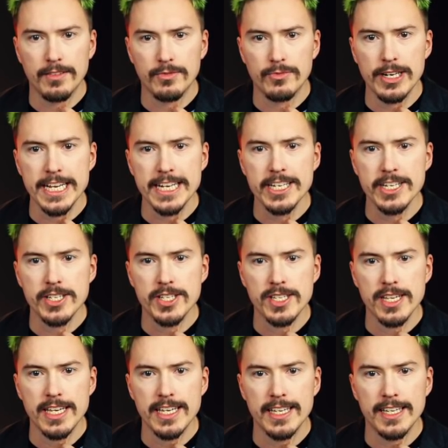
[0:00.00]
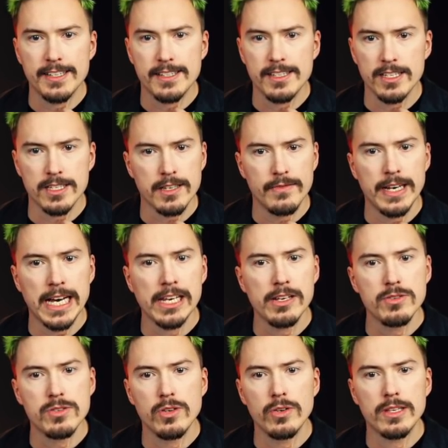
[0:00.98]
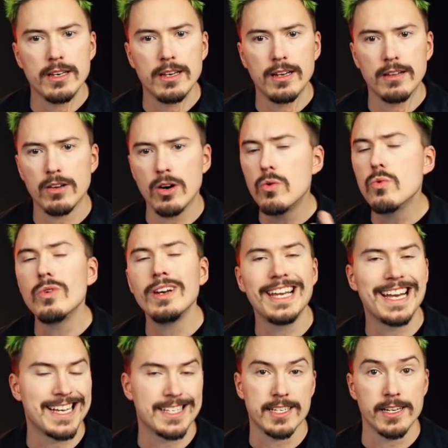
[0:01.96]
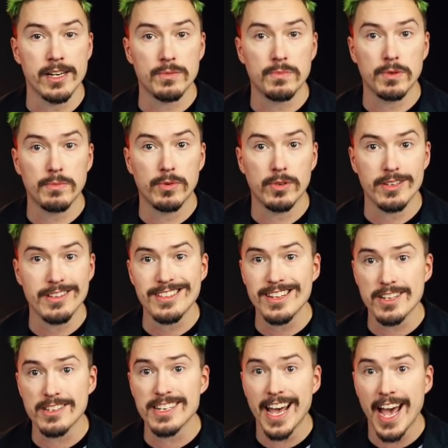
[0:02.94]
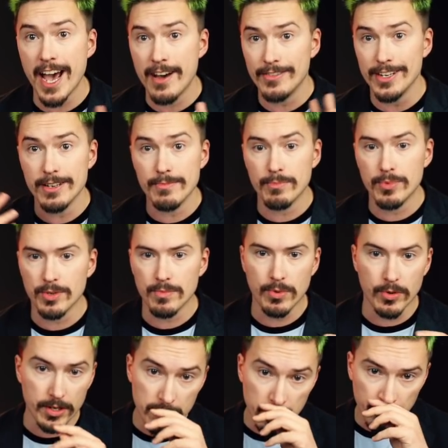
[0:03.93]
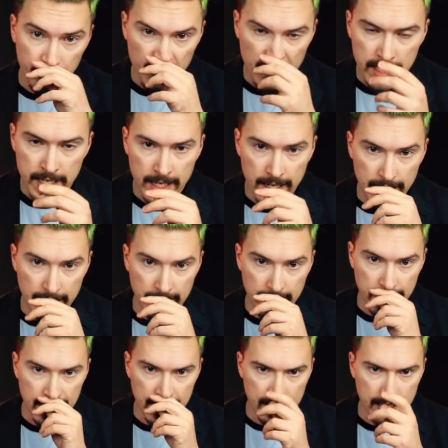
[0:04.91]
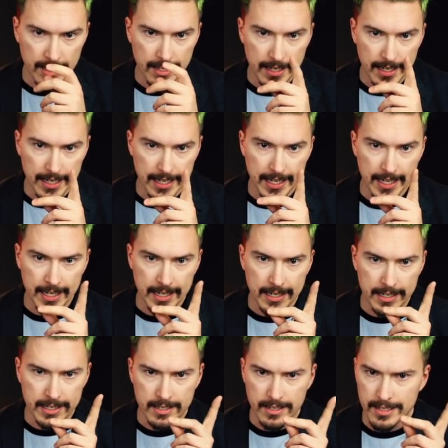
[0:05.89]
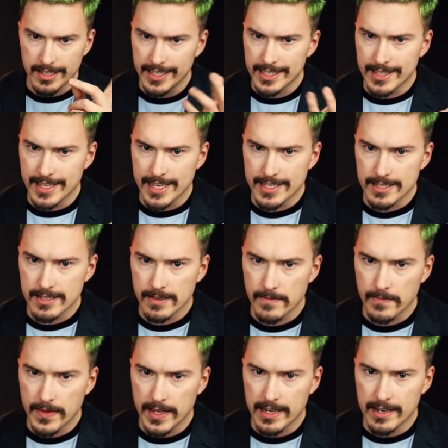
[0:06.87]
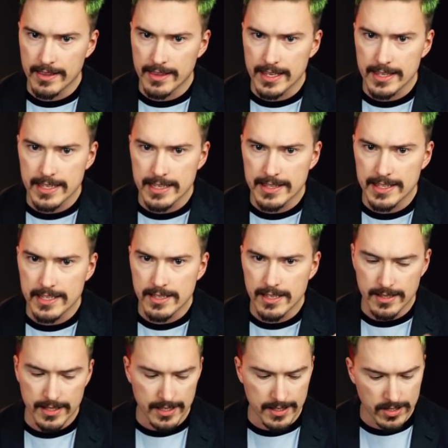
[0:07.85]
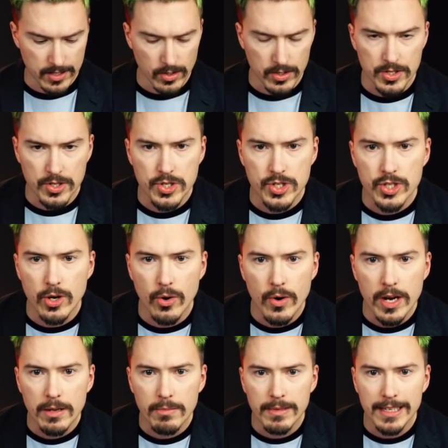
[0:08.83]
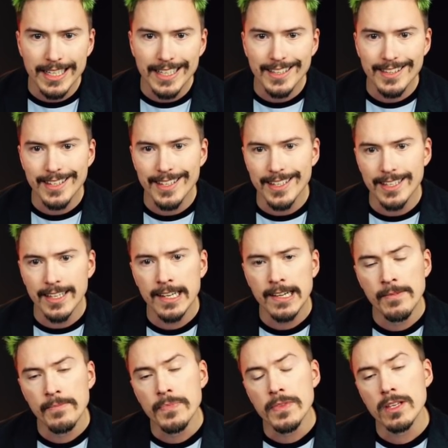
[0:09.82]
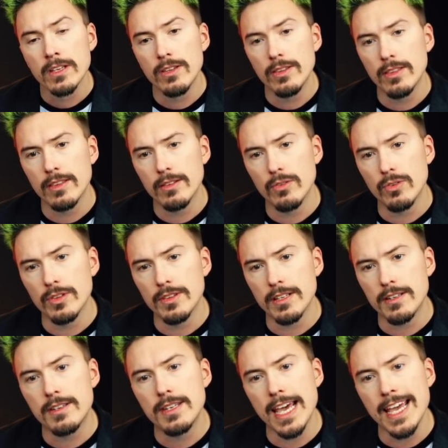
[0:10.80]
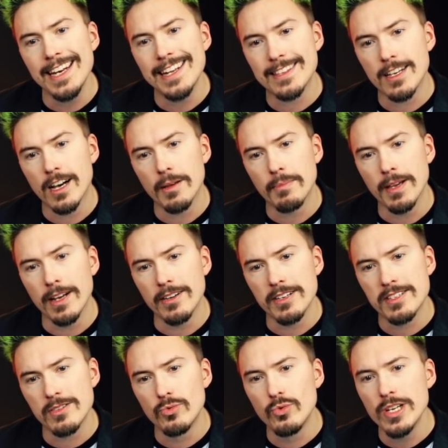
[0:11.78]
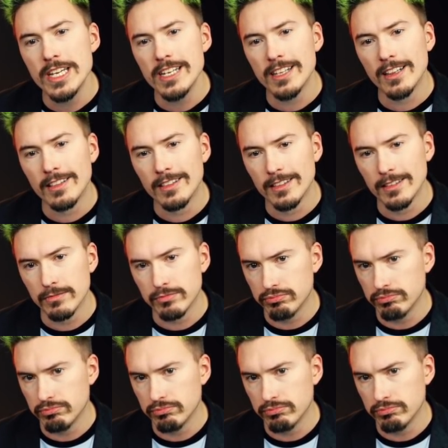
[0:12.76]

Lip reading: radius is just a value, so it only has an output port. It doesn't have an input port. And I click this, and I think that it's also showing me the data type here. It's a real